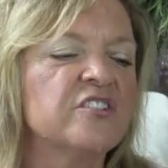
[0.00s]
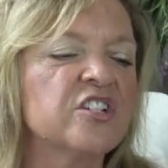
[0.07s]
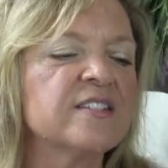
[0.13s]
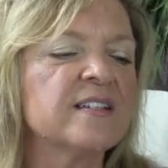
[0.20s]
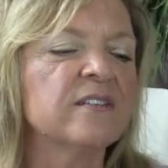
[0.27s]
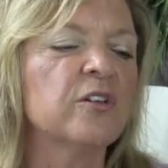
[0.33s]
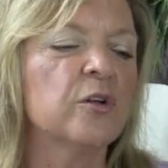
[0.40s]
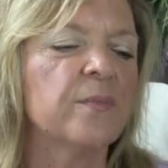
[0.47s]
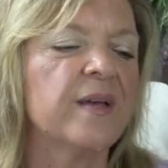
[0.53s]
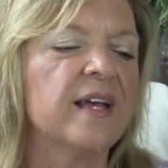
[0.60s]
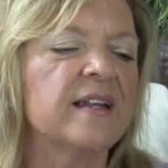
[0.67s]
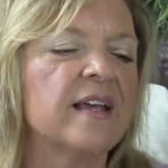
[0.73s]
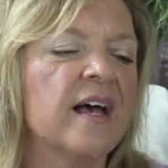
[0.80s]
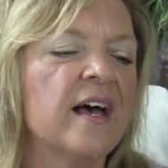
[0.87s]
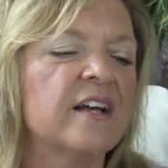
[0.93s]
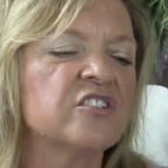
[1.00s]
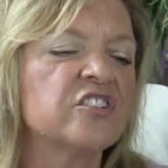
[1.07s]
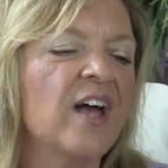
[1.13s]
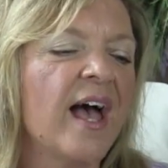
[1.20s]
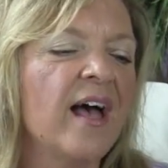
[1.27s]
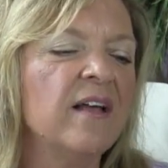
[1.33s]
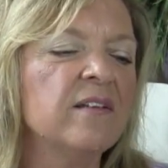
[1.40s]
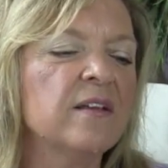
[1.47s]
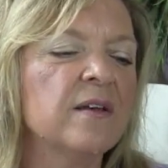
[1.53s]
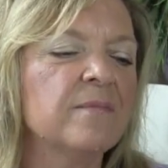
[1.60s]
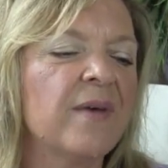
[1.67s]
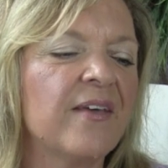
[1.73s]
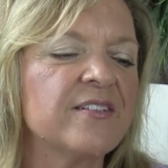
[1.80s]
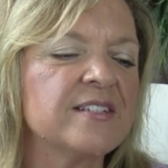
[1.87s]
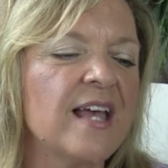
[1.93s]
Just a little bit. A
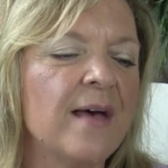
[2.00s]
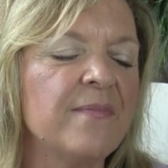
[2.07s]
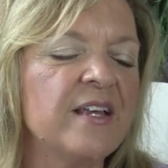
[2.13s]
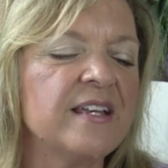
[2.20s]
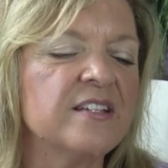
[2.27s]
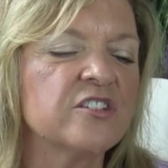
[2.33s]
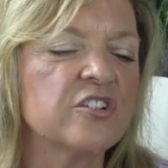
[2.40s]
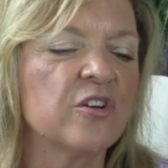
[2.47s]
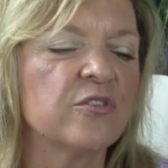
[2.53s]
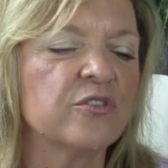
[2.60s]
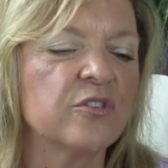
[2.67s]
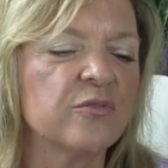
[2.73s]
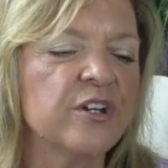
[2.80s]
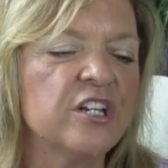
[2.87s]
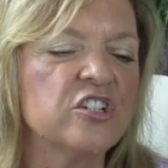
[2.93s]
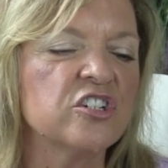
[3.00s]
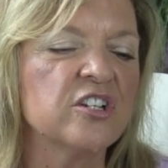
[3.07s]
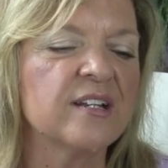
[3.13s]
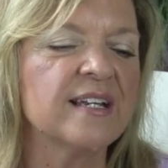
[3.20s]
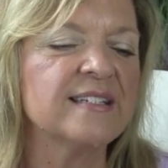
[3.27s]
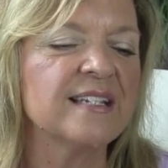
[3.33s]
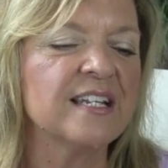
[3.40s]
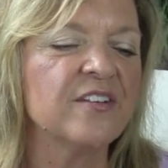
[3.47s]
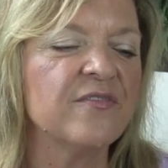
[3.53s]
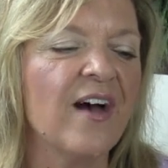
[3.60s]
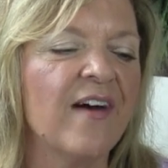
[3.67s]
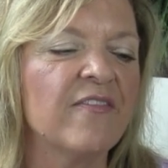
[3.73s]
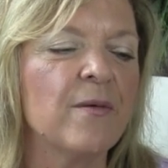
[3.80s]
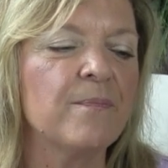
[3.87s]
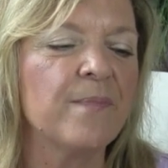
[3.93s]
child, by the time that he's turned 3, should
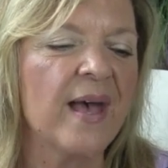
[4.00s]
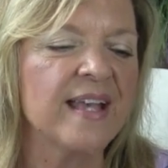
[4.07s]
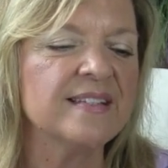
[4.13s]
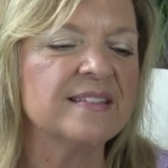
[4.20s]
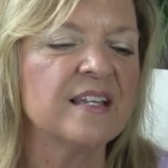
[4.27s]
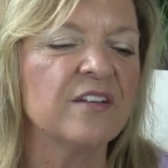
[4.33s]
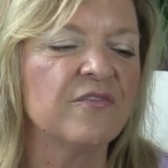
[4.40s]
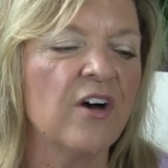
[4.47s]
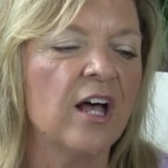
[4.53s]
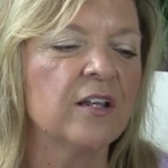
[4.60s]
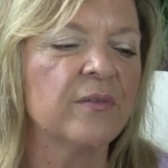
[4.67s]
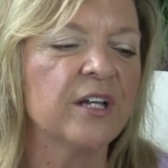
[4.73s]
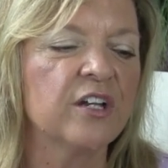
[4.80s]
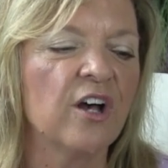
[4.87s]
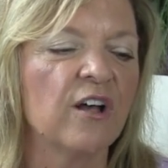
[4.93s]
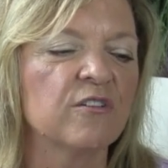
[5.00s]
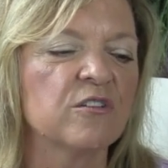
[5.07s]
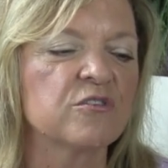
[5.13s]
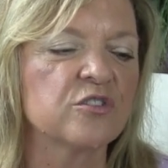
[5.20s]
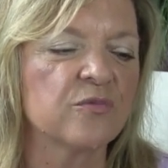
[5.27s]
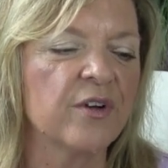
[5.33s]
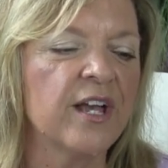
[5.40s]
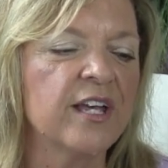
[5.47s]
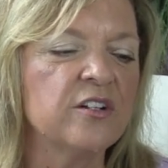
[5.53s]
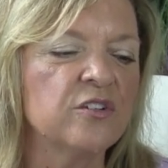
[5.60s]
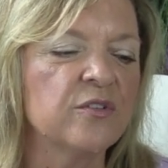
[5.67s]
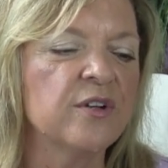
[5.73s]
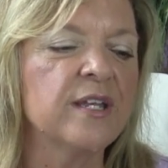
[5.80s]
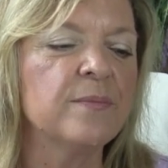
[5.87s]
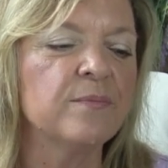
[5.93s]
identify the basic following colors:
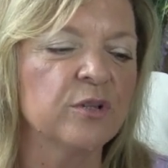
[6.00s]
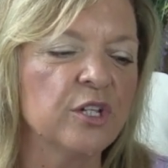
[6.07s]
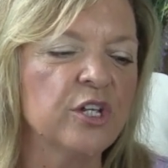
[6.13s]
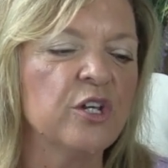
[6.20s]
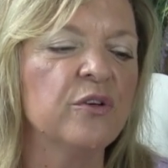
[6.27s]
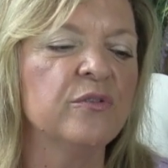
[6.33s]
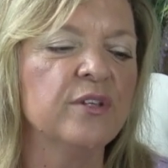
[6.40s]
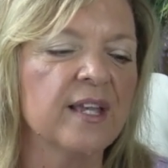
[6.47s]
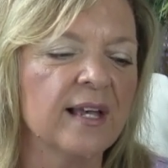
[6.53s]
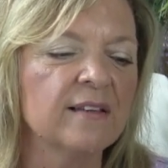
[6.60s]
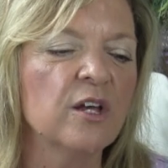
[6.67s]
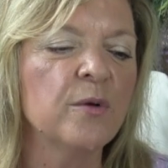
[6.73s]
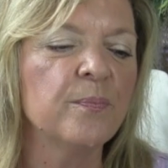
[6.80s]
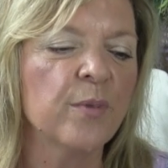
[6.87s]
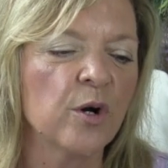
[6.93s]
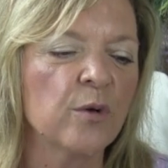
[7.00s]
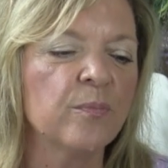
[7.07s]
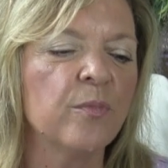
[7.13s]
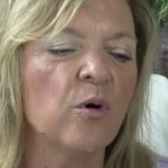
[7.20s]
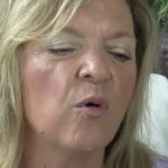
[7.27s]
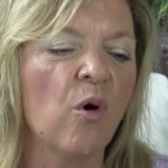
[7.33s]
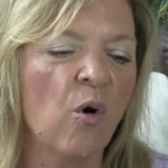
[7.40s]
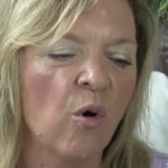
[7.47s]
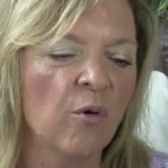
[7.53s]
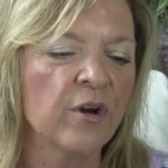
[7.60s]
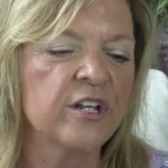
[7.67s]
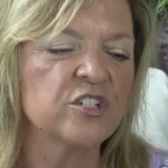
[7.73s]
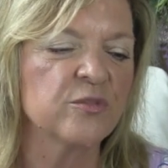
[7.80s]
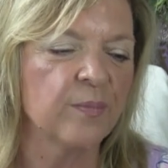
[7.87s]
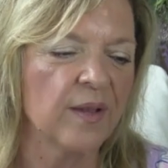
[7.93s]
red, green, blue, yellow, purple,
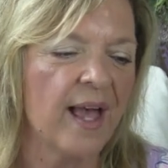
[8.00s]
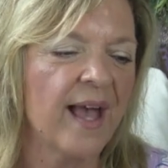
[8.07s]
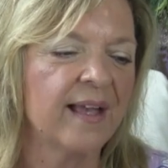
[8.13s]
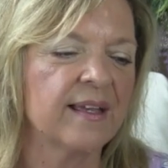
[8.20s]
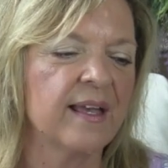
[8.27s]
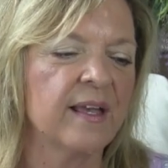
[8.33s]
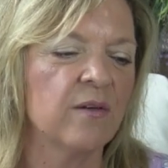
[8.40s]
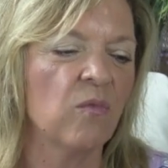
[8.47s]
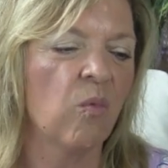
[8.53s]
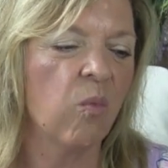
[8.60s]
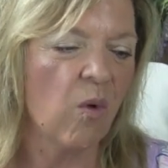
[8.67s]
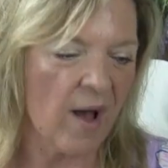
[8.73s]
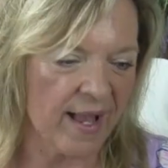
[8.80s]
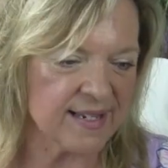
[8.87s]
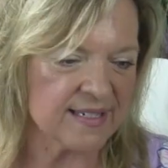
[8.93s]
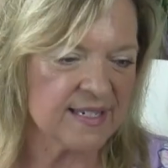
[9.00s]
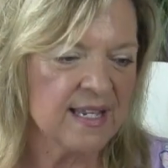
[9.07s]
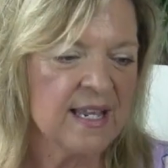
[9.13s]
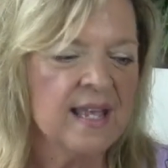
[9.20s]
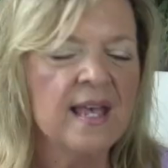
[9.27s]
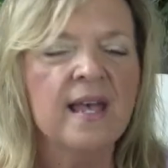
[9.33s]
orange, black, and white.